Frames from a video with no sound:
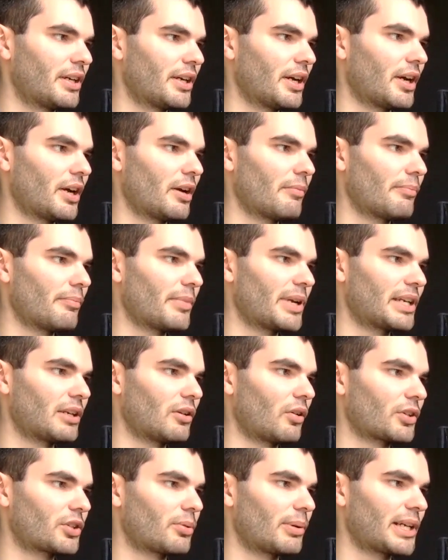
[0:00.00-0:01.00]
In
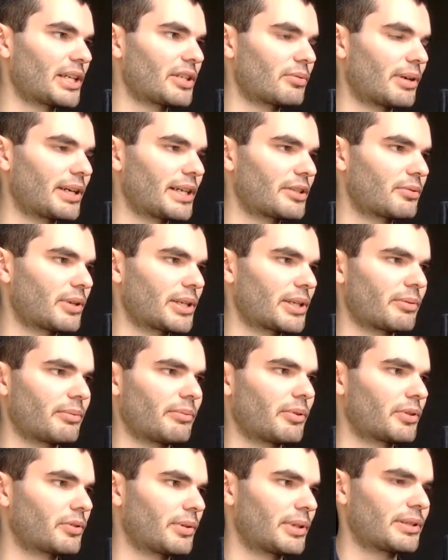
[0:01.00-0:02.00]
like 2020,
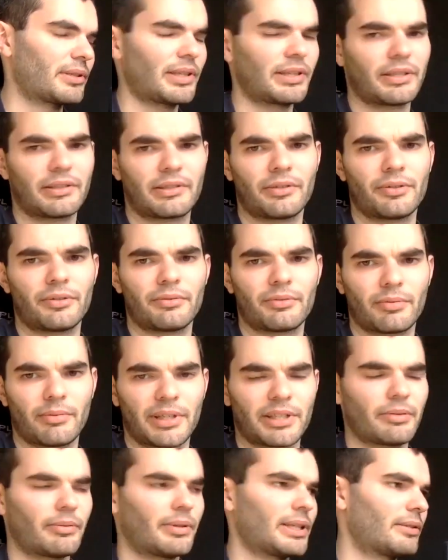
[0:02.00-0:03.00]
2021, 2022,
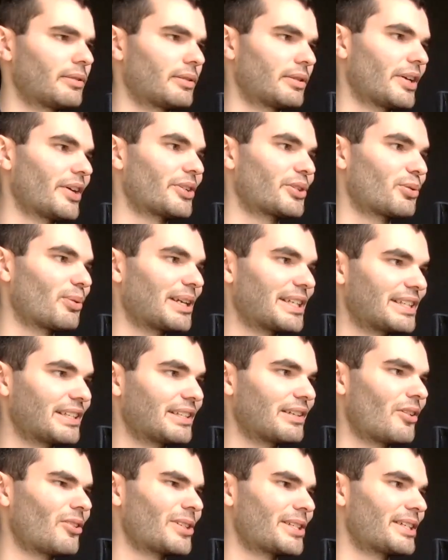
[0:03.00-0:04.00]

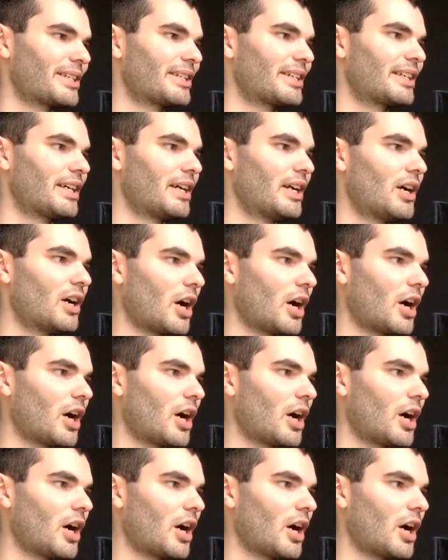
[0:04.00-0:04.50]
2019.